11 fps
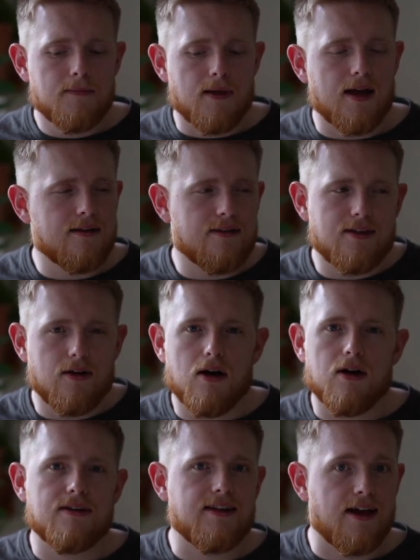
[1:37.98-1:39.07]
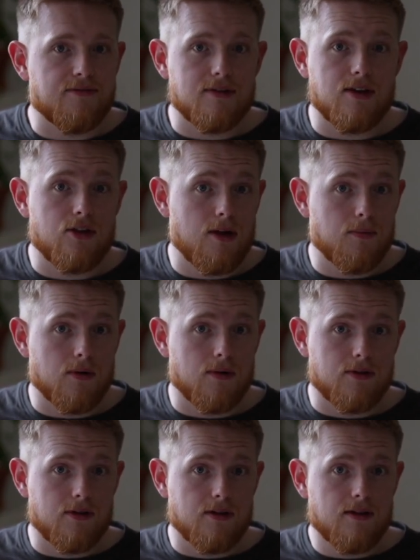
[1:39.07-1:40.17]
And there are definitely cheaper
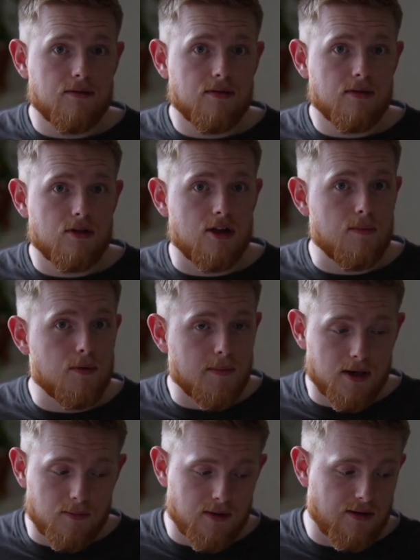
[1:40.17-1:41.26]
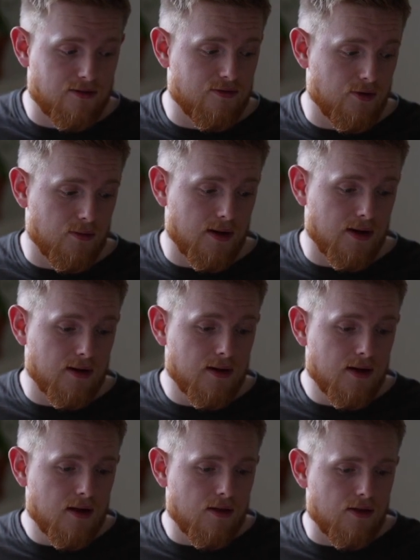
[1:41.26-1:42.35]
alternatives, cheaper minimalist footwear
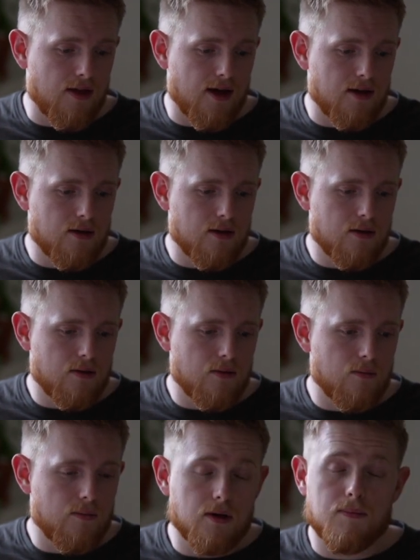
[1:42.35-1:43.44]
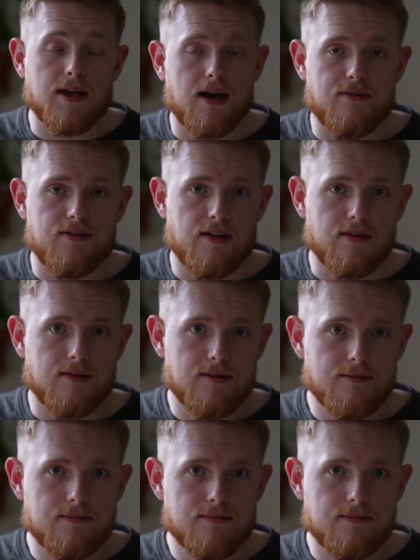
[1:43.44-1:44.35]
that will be half decent.